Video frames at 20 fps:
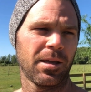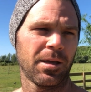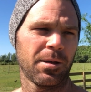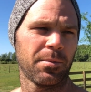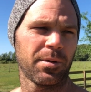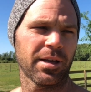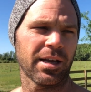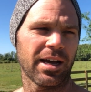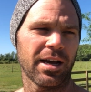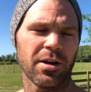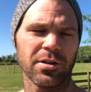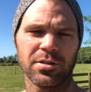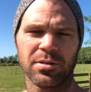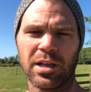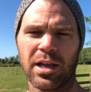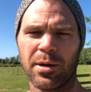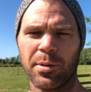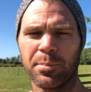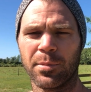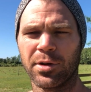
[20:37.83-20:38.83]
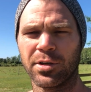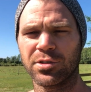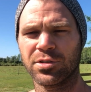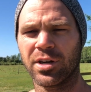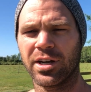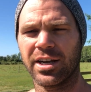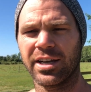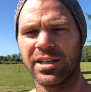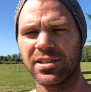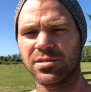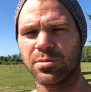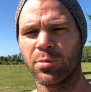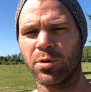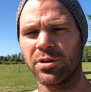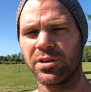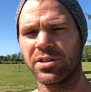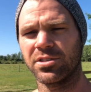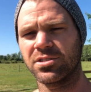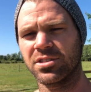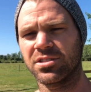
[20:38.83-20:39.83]
Yeah, I'm going to try and get some more
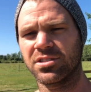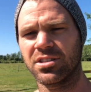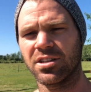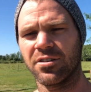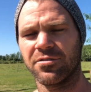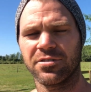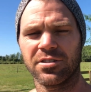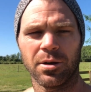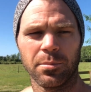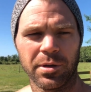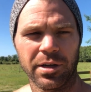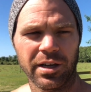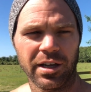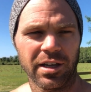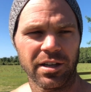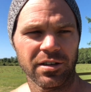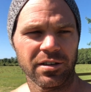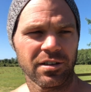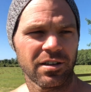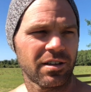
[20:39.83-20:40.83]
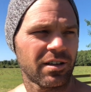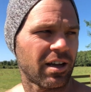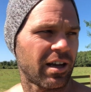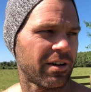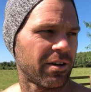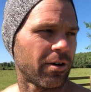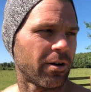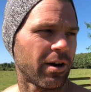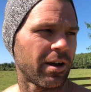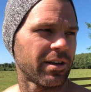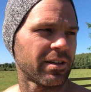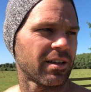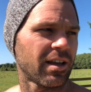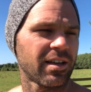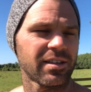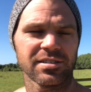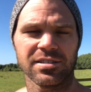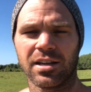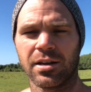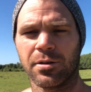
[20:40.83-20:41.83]
ninja stuff coming in. I know I
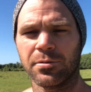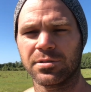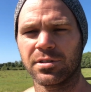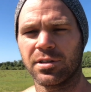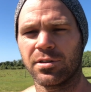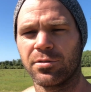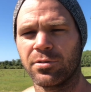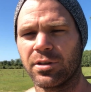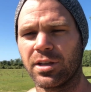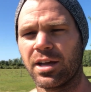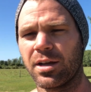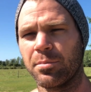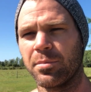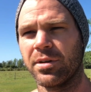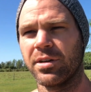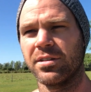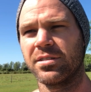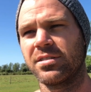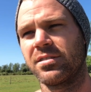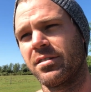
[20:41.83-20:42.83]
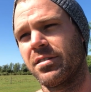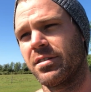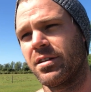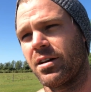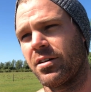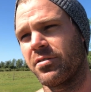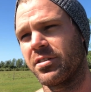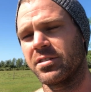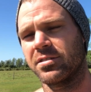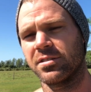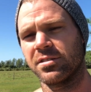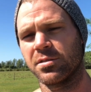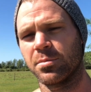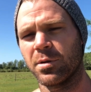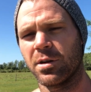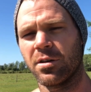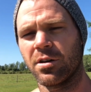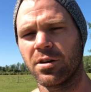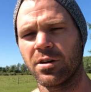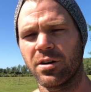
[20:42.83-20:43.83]
said I was going to do that, but obviously it's been
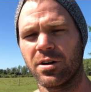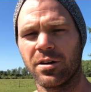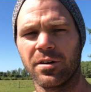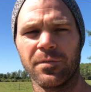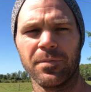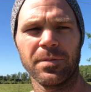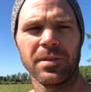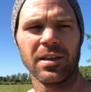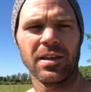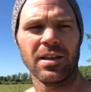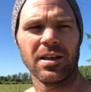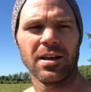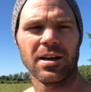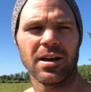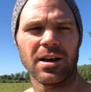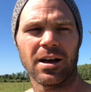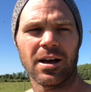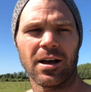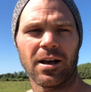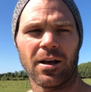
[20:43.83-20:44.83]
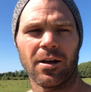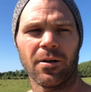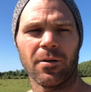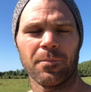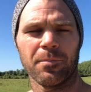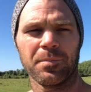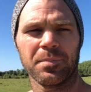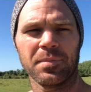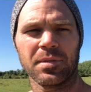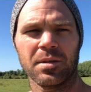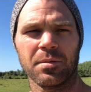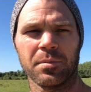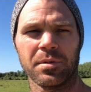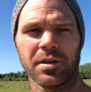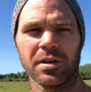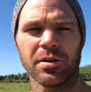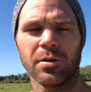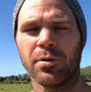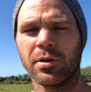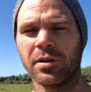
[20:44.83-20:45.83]
hard.
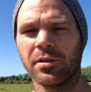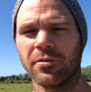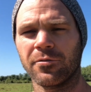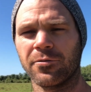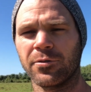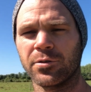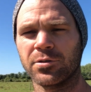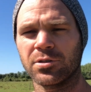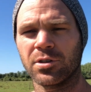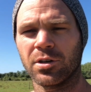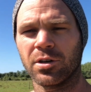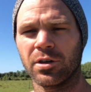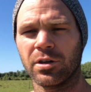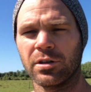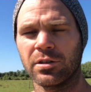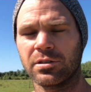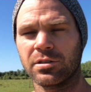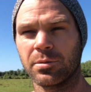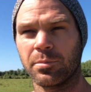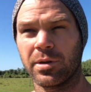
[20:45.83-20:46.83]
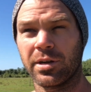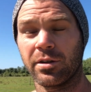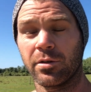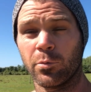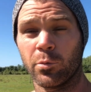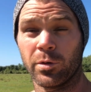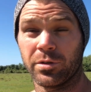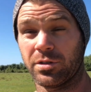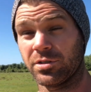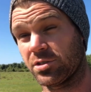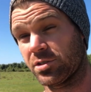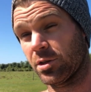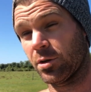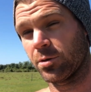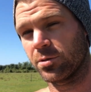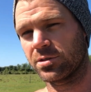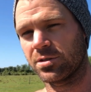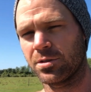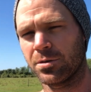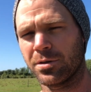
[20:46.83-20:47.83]
But going in the future, depending on what the show
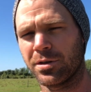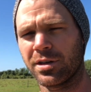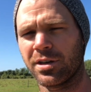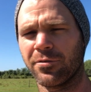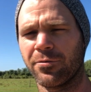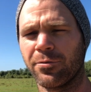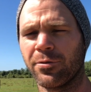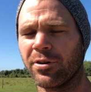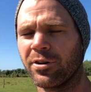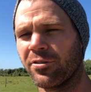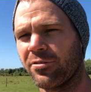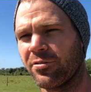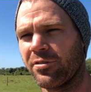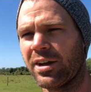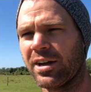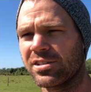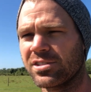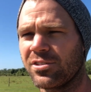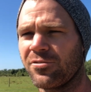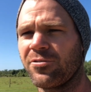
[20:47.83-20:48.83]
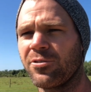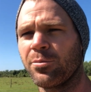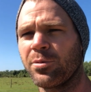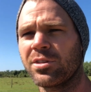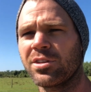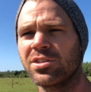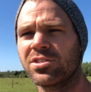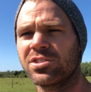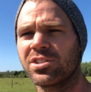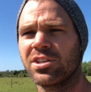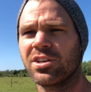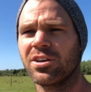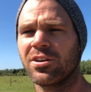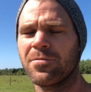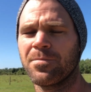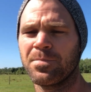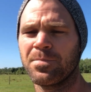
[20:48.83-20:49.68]
is doing, if we're actually filming this year,